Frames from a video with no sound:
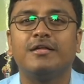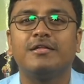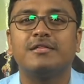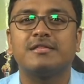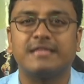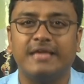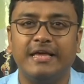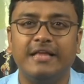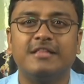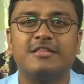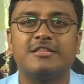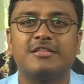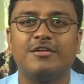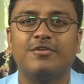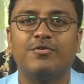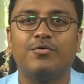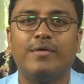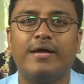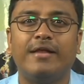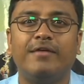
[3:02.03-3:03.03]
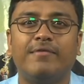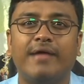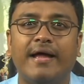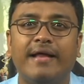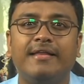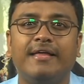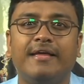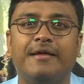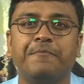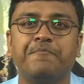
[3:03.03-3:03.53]
skills while
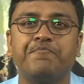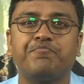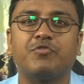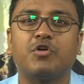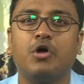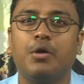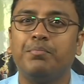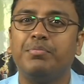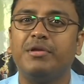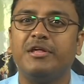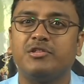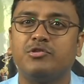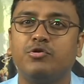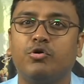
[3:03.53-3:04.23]
writing complex